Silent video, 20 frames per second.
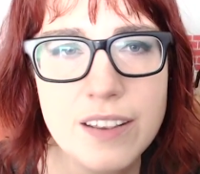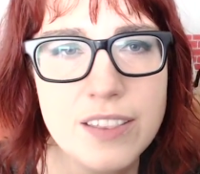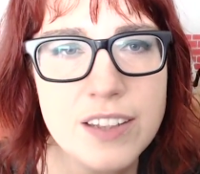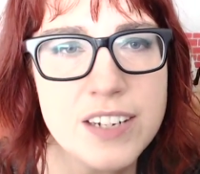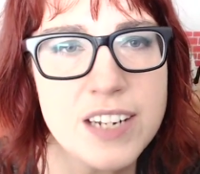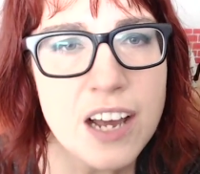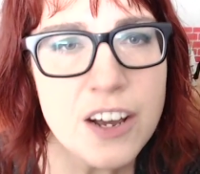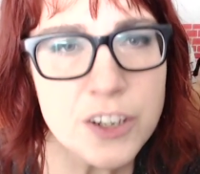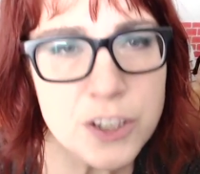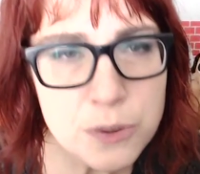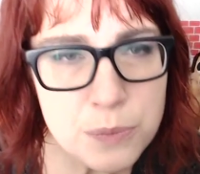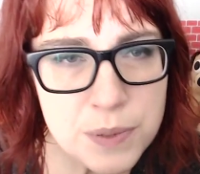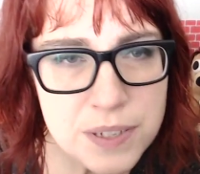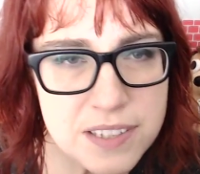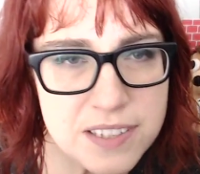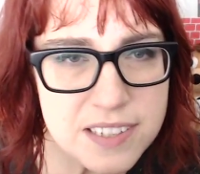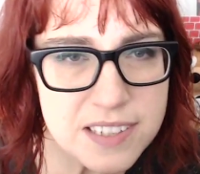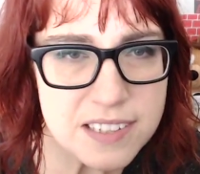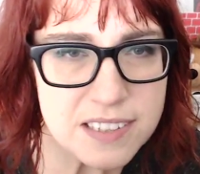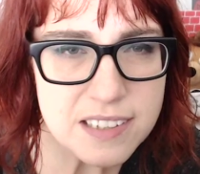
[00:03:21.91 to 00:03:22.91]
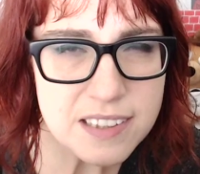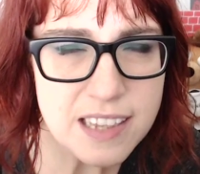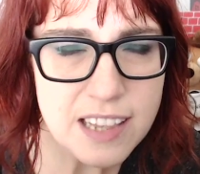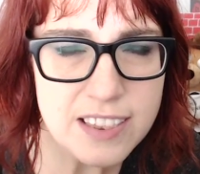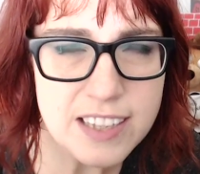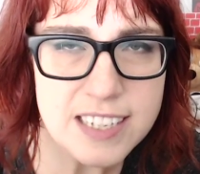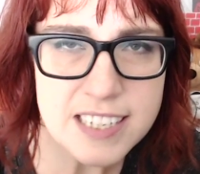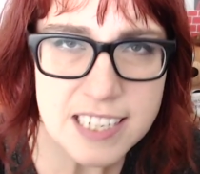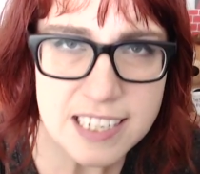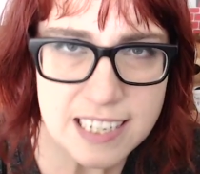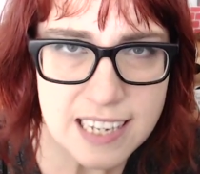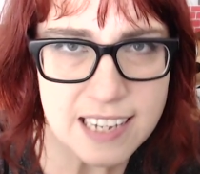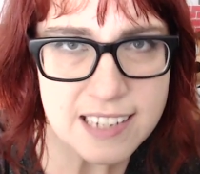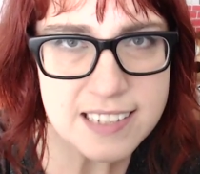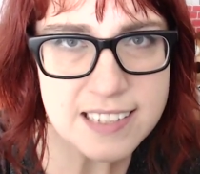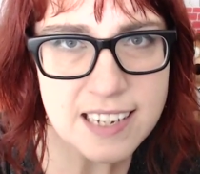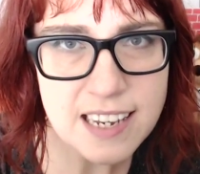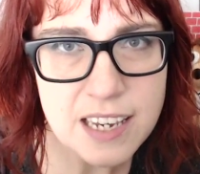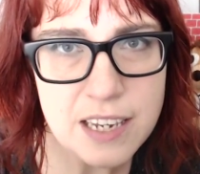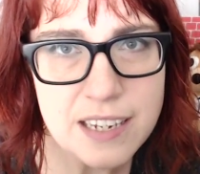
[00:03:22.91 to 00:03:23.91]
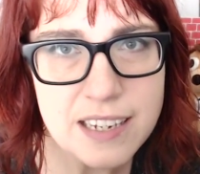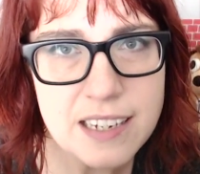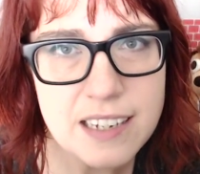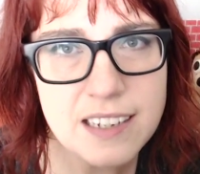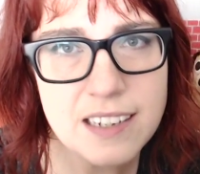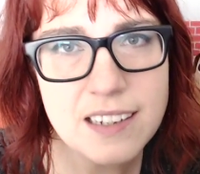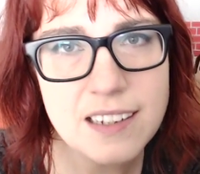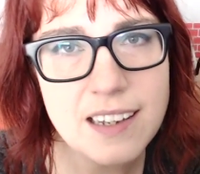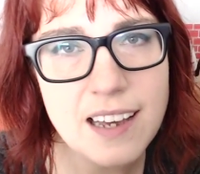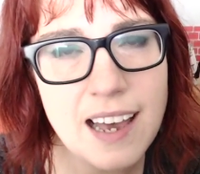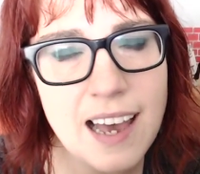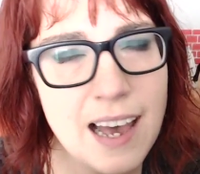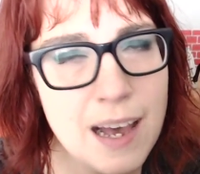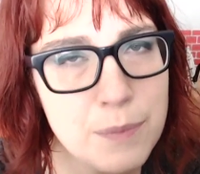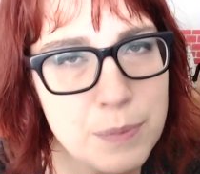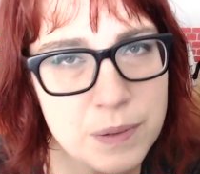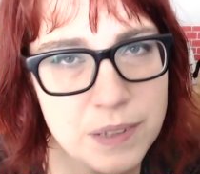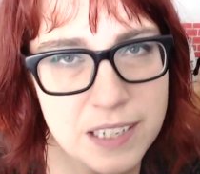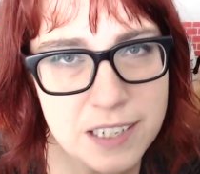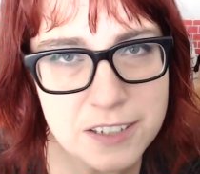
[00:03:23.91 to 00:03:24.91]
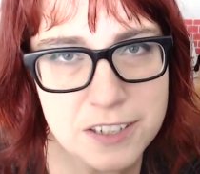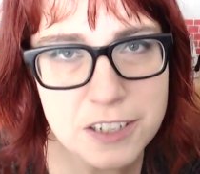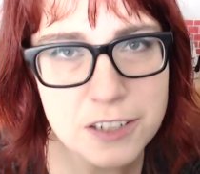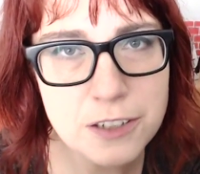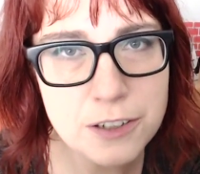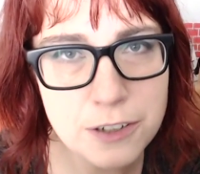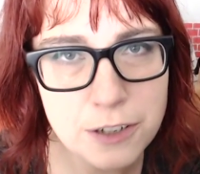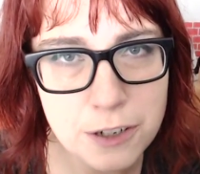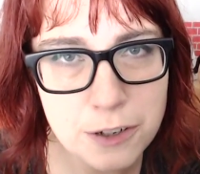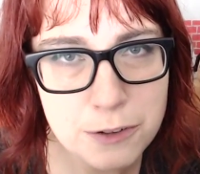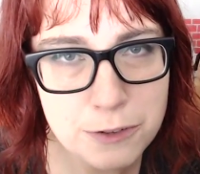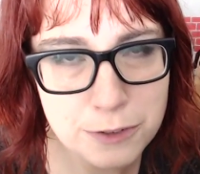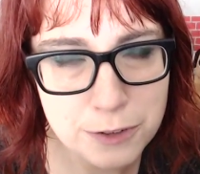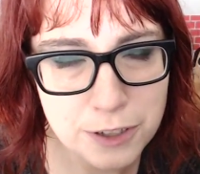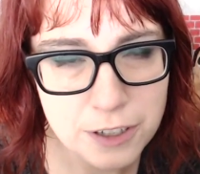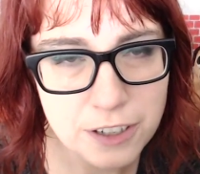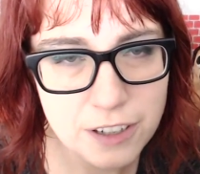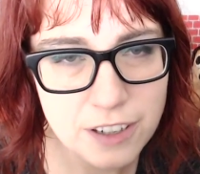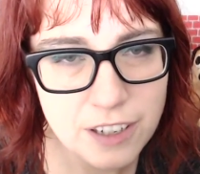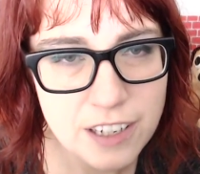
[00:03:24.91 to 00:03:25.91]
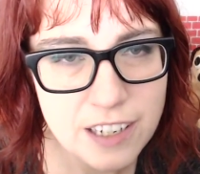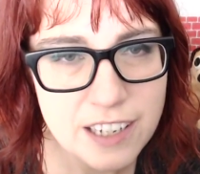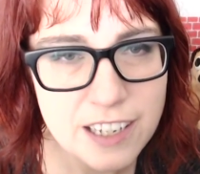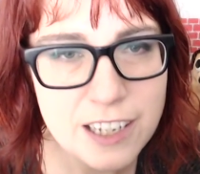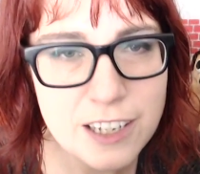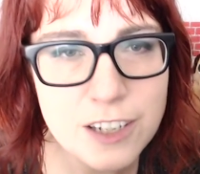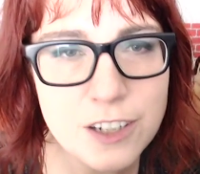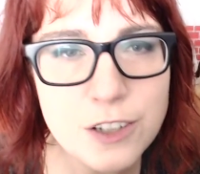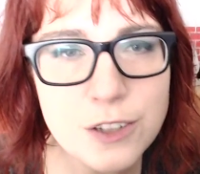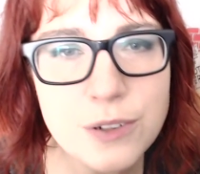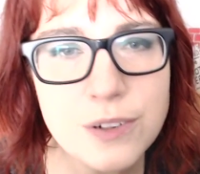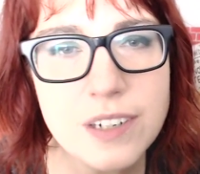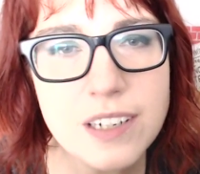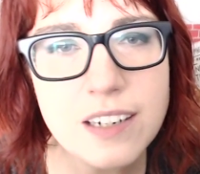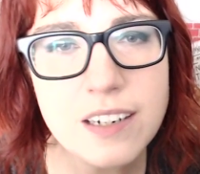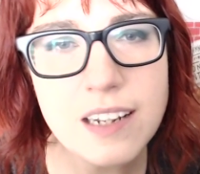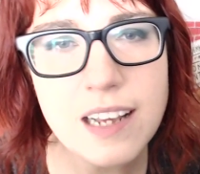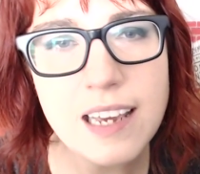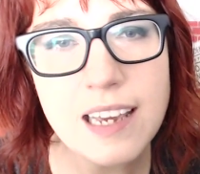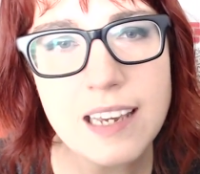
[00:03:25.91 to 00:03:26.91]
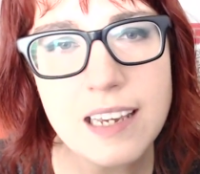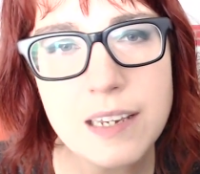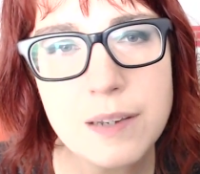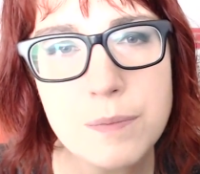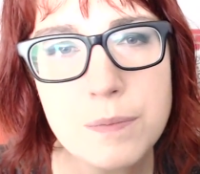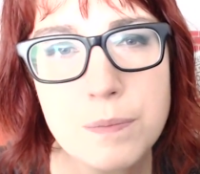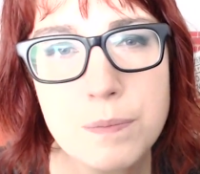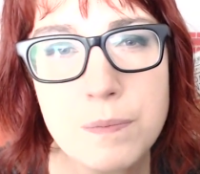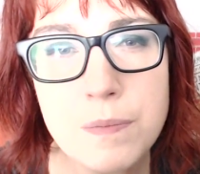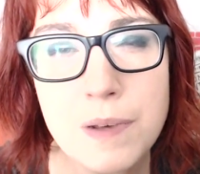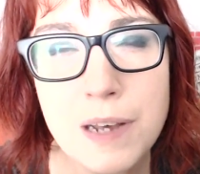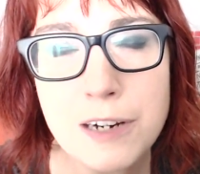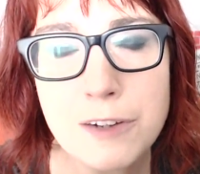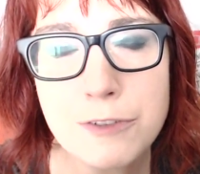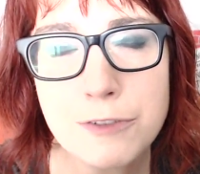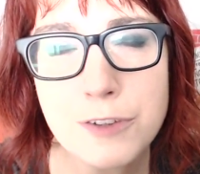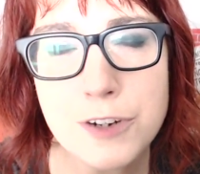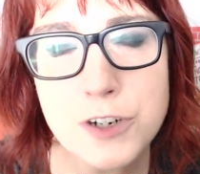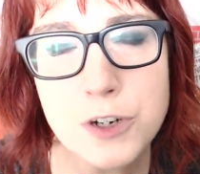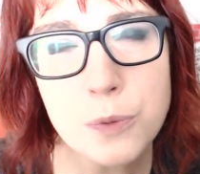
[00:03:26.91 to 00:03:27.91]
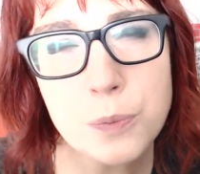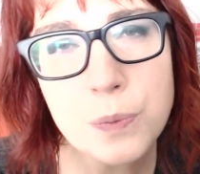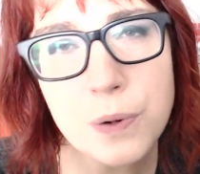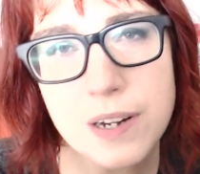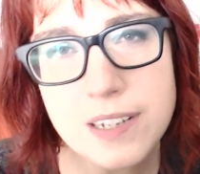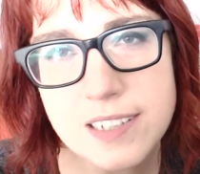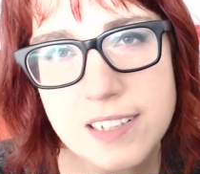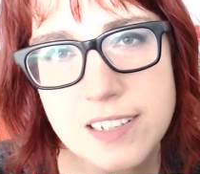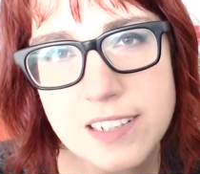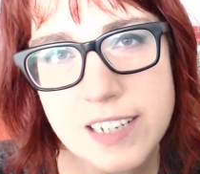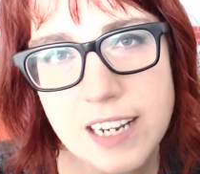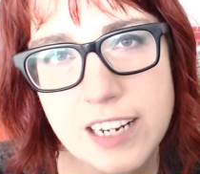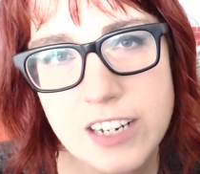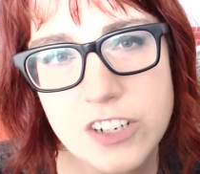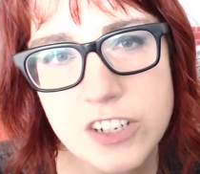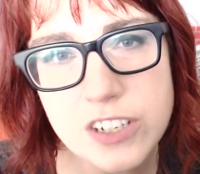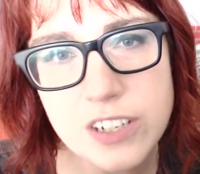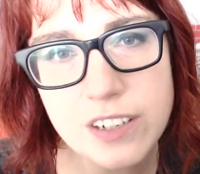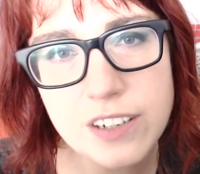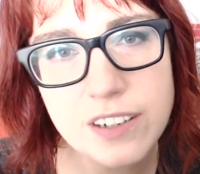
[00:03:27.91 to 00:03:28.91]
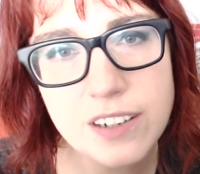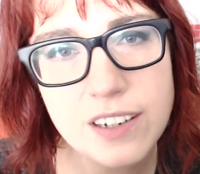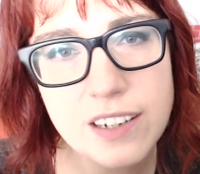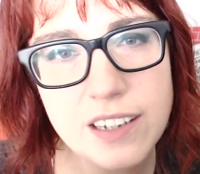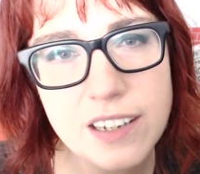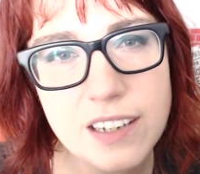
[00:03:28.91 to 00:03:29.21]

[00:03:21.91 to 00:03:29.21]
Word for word: The documents that the TSA happily turned over included a an official presentation